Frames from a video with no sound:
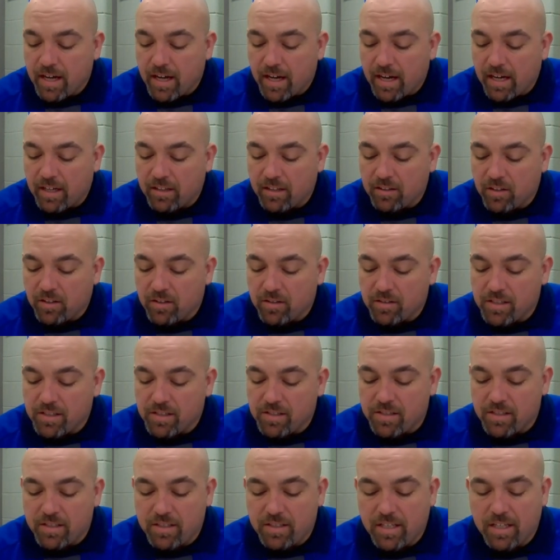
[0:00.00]
How long does
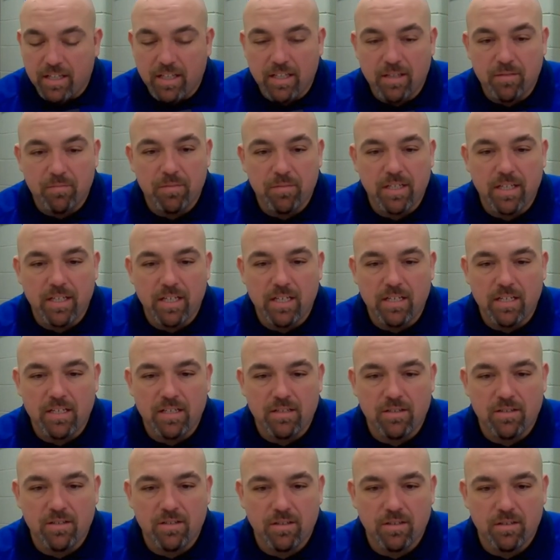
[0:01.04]
it take him to eat
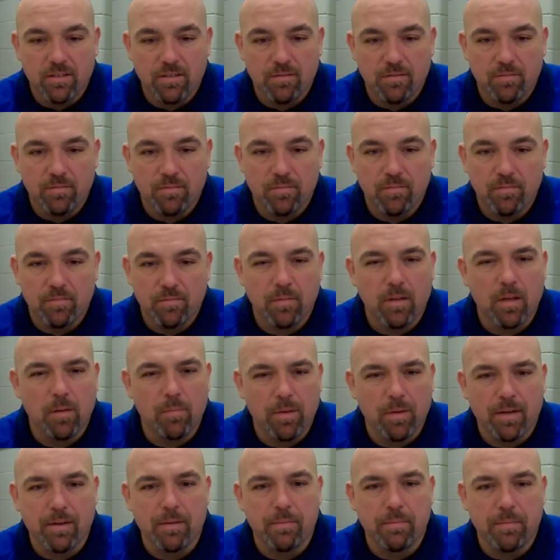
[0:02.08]
it?
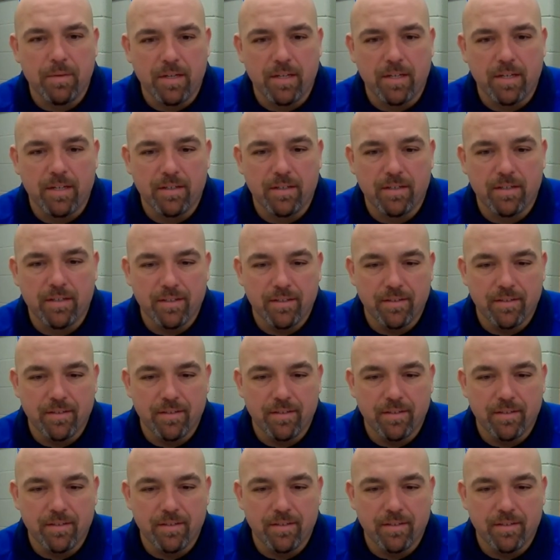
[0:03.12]
About a minute.